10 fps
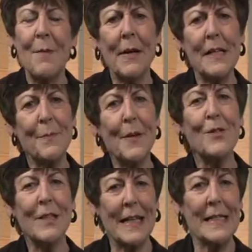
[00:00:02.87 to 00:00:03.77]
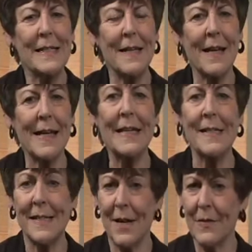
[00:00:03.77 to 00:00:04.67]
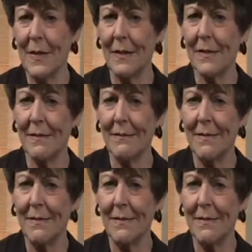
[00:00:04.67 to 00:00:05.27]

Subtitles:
My special guest today is David Nelson.